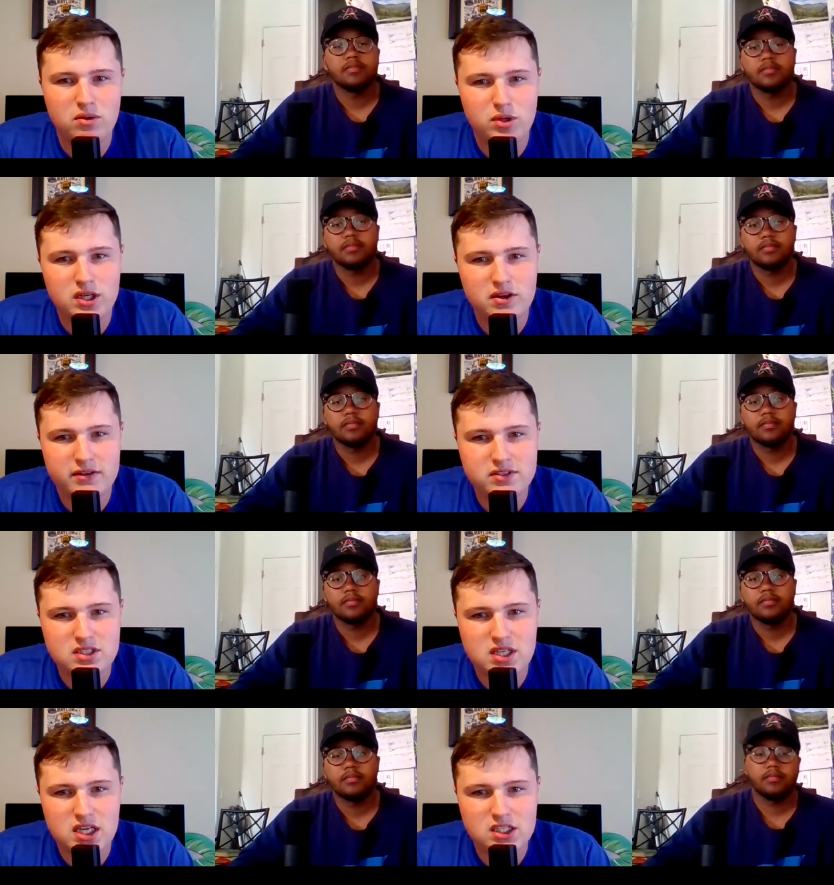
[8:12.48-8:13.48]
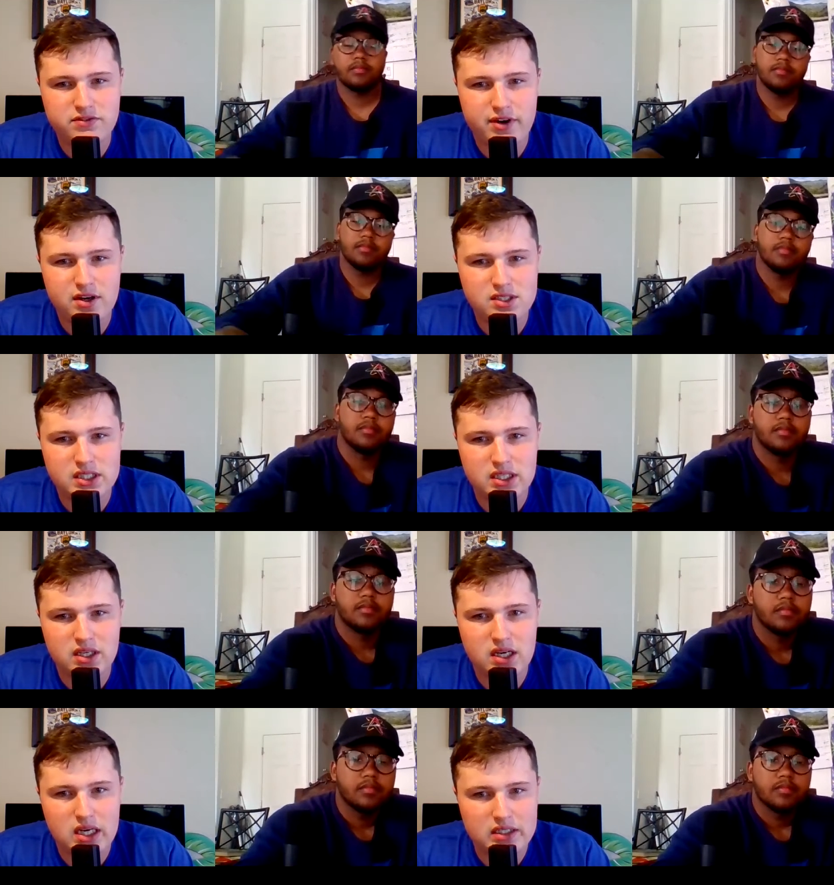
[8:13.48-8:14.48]
Speaker 1: what what do you have to say as far as
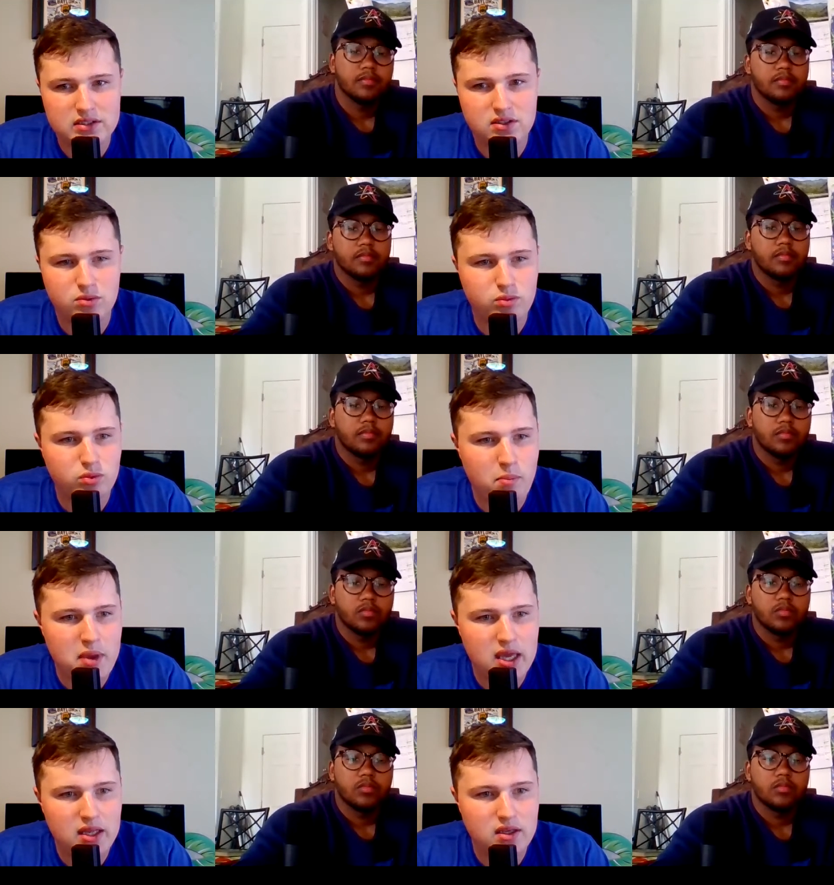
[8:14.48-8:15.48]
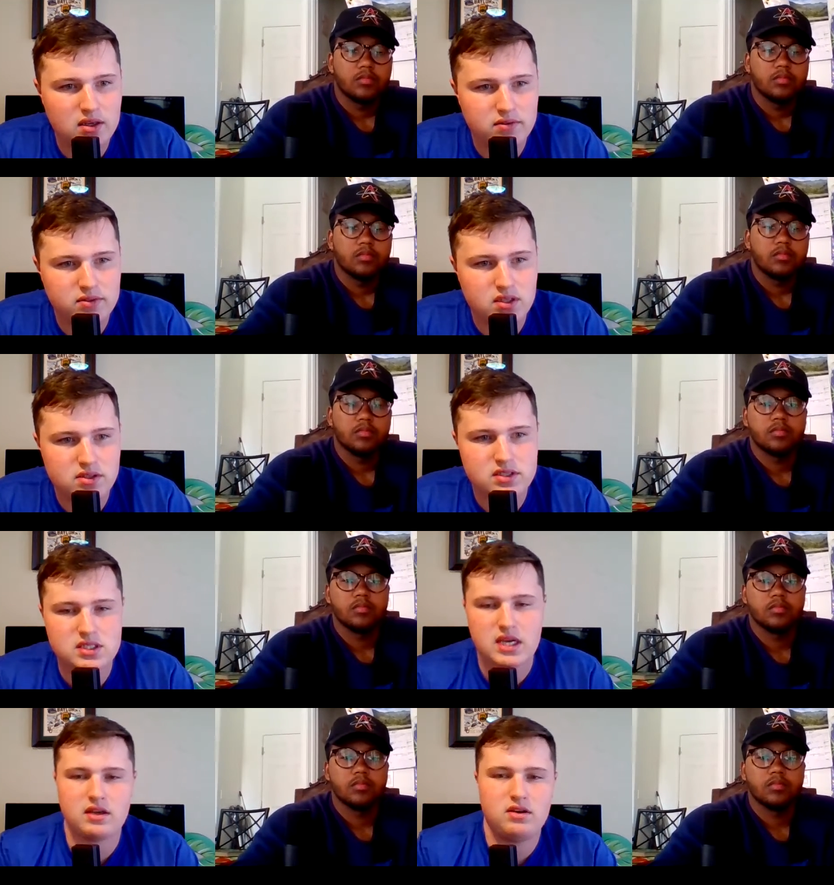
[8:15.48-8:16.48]
the uh, the remaining of the
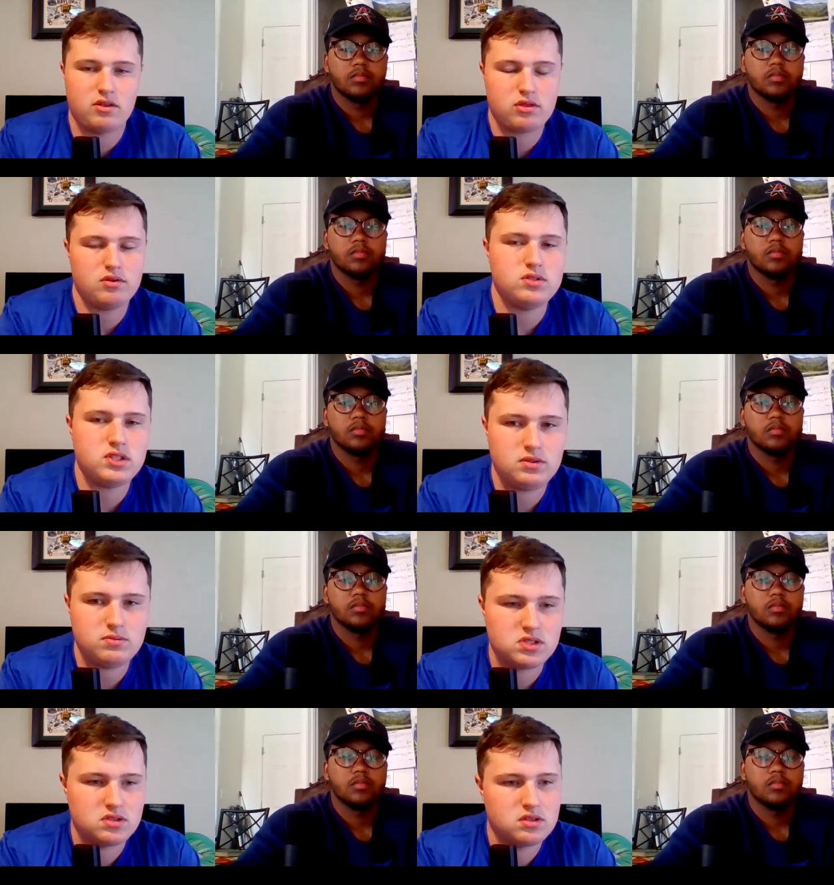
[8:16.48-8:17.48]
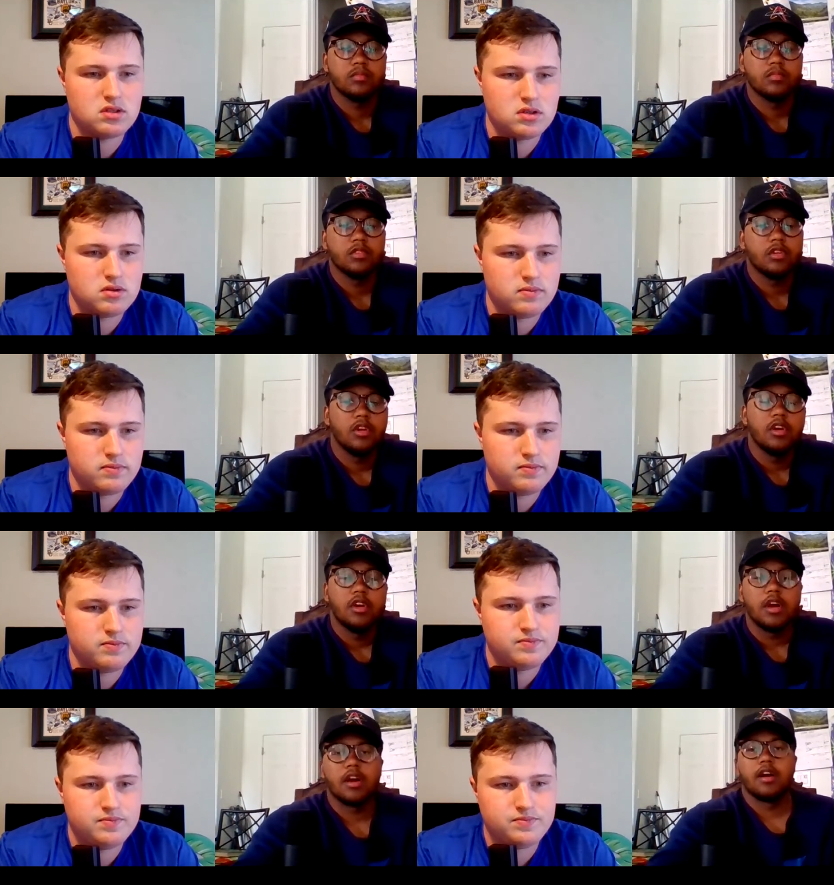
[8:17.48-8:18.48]
the second and third teams?
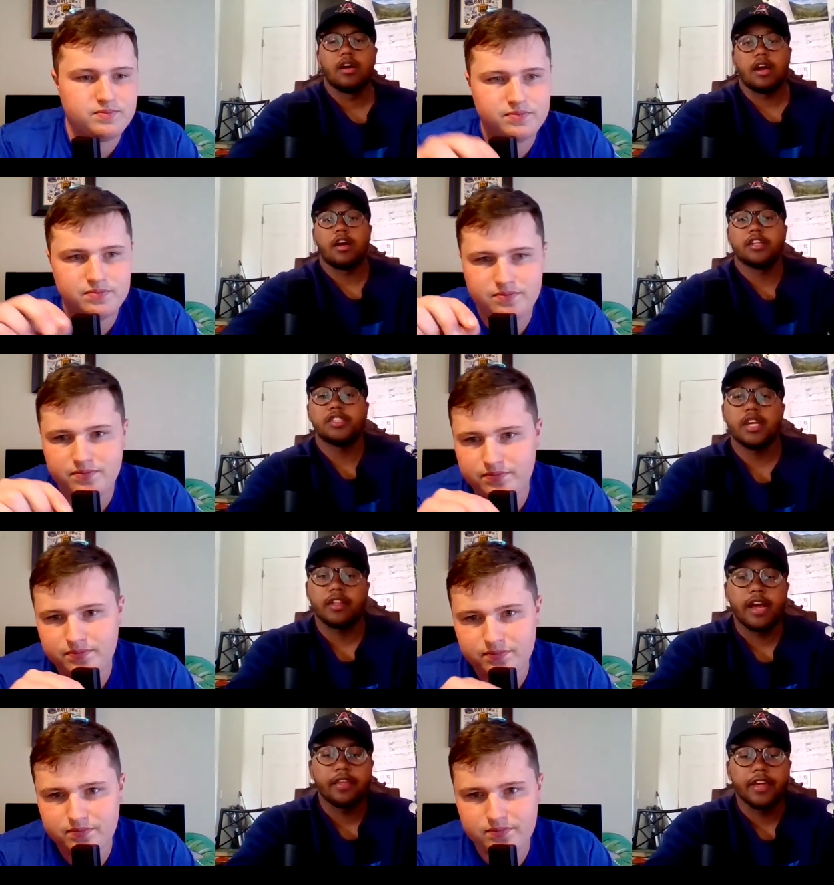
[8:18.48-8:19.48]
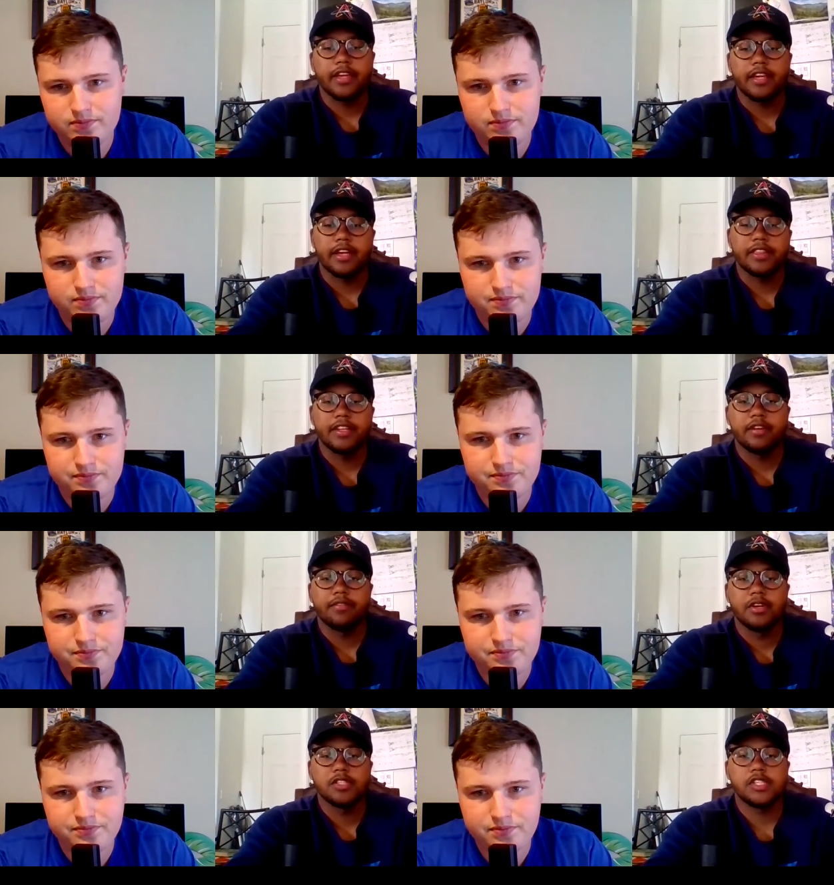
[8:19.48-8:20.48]
Speaker 2: Uh, honestly, I, I, like it. I like the
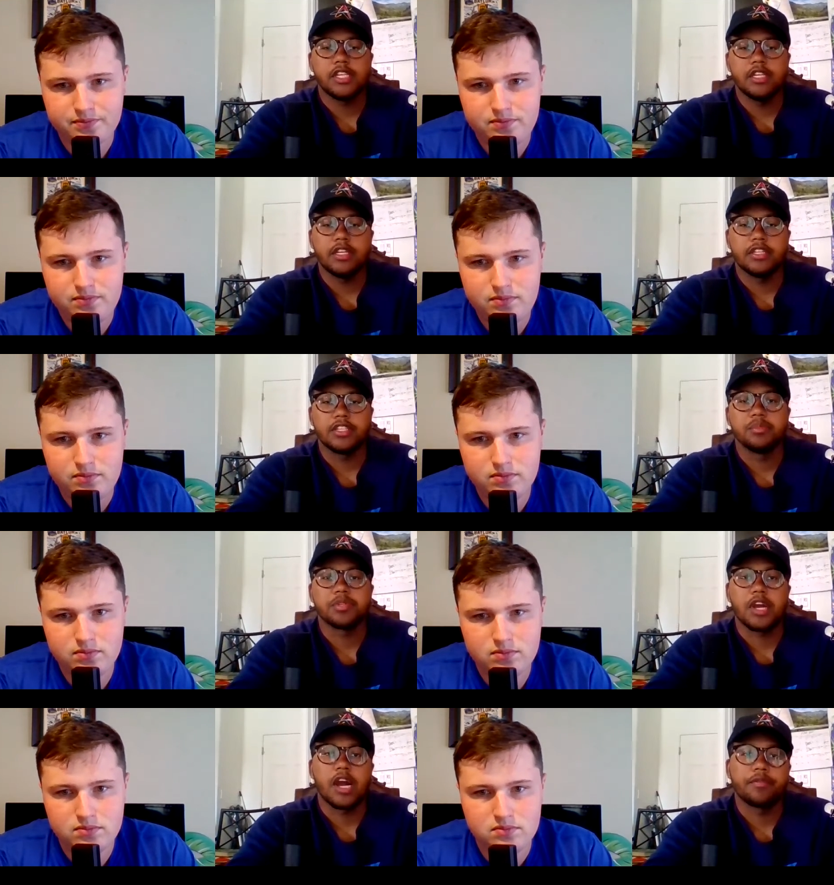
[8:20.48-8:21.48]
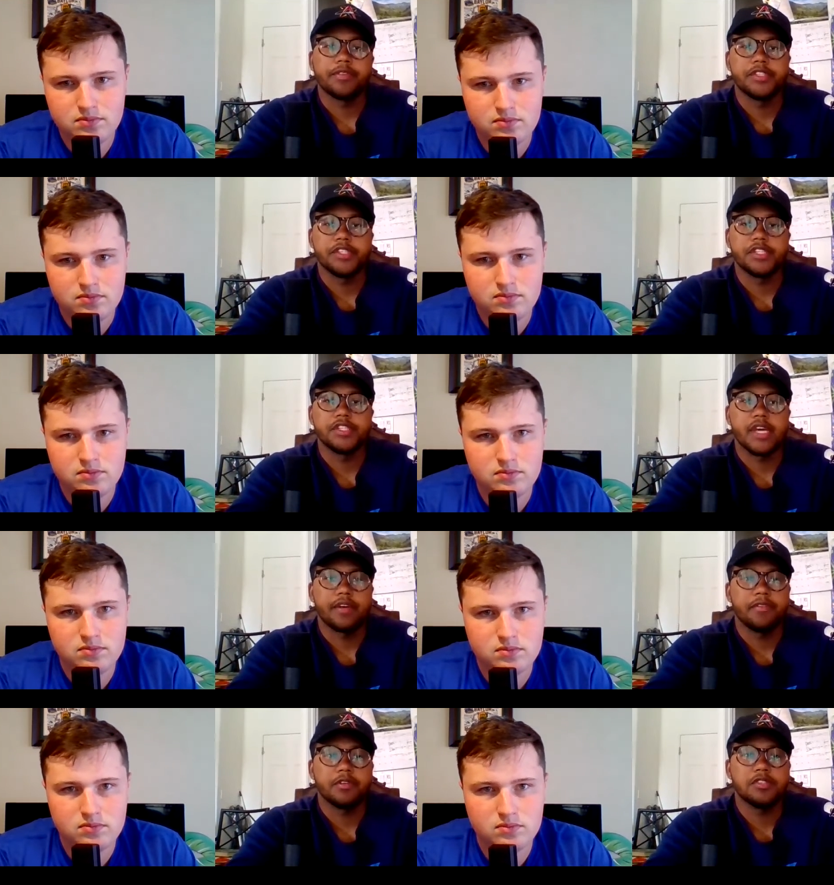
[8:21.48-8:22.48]
diversity in terms of conferences
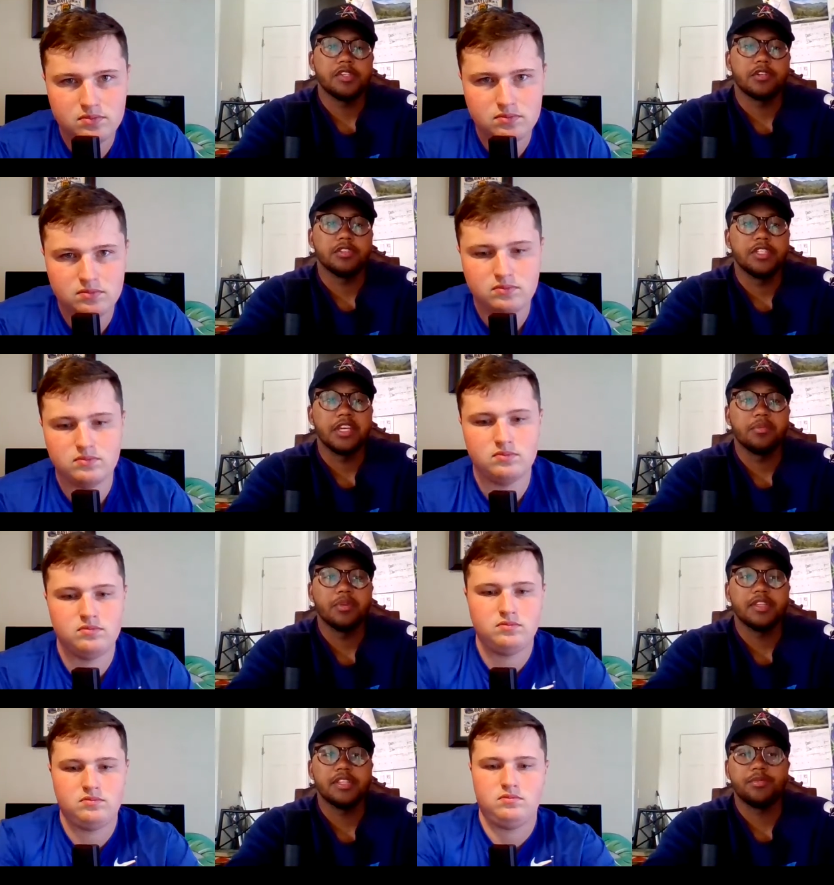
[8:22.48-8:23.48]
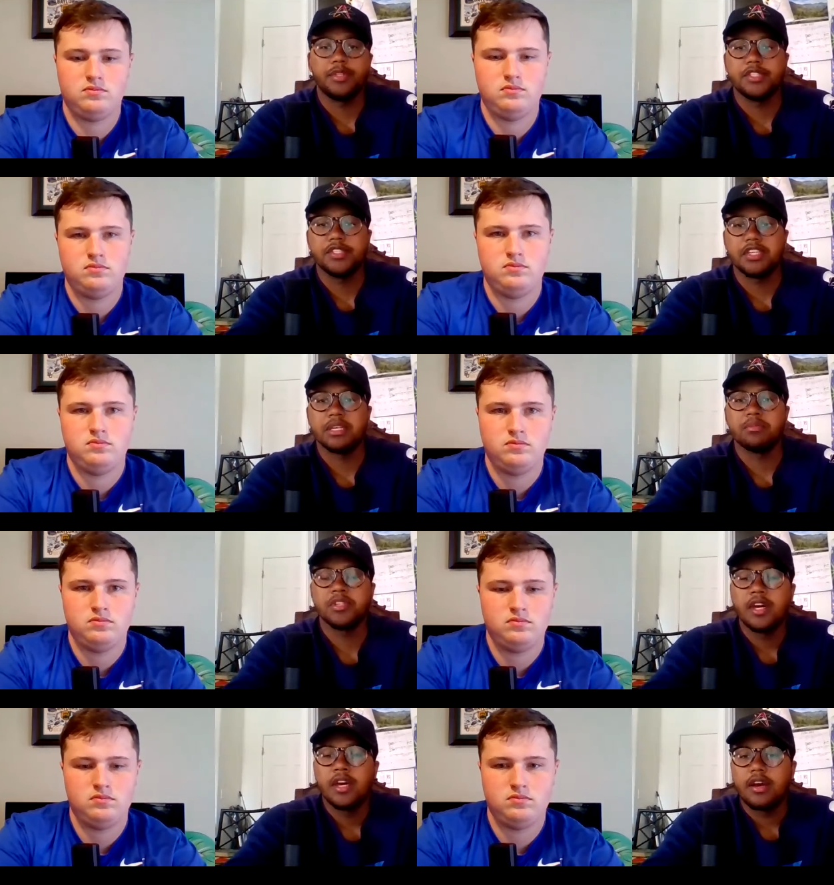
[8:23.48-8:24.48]
that Phil Steele did with the, with these teams,